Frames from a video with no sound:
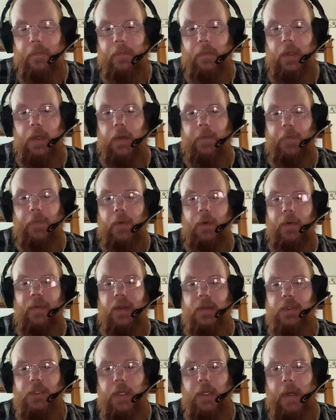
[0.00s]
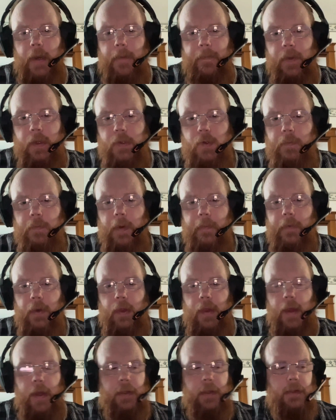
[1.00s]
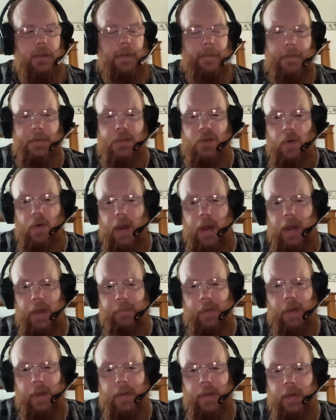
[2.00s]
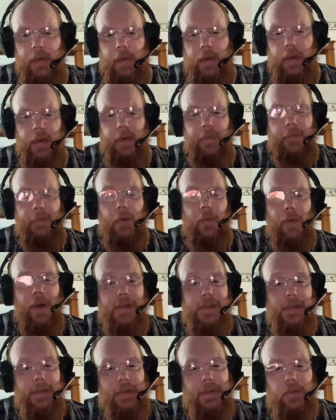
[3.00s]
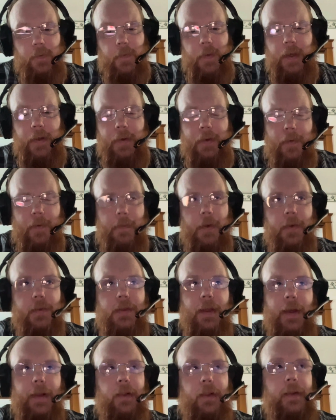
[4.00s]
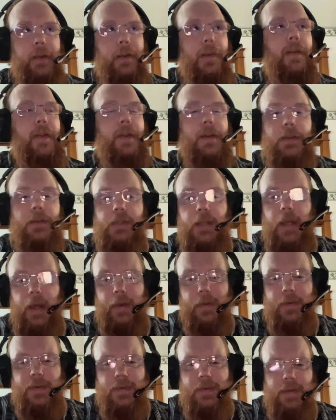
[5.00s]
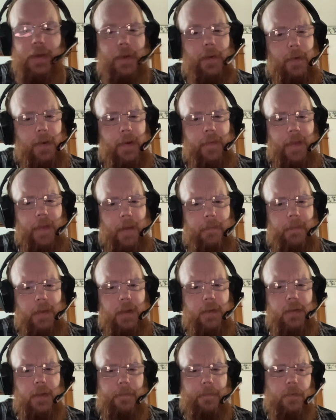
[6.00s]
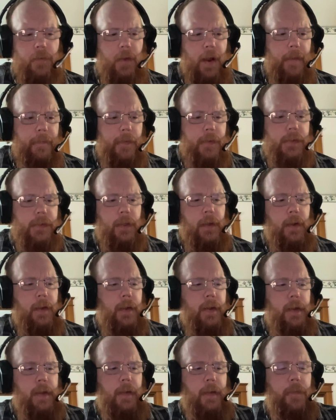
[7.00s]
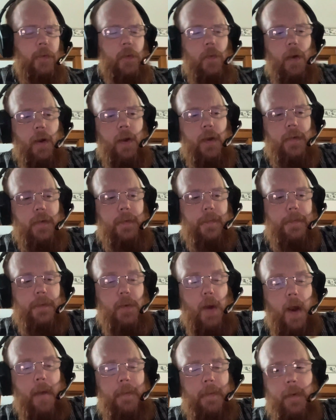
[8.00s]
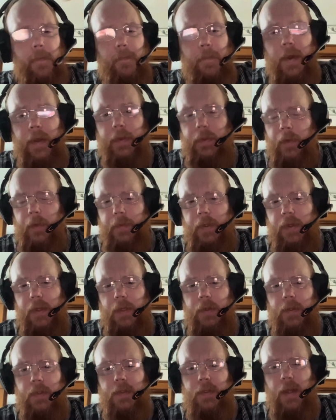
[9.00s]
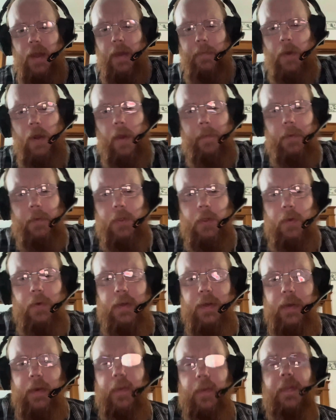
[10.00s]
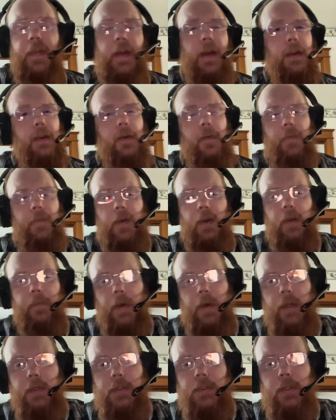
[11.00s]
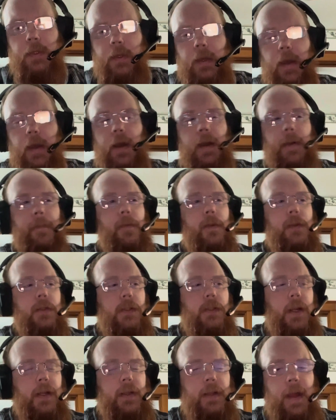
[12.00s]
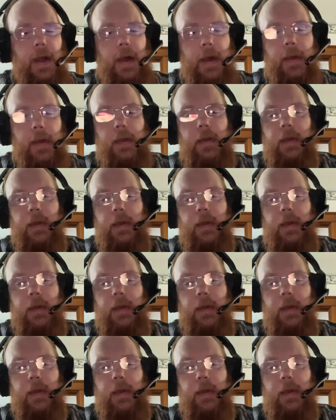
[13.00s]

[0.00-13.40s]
If you're new to this channel, please remember to like and subscribe. And if you're watching this video, you're most likely new to this channel since I don't have that many subscribers. If you are a subscriber of mine, let me take this time and opportunity to thank you very much. I appreciate that.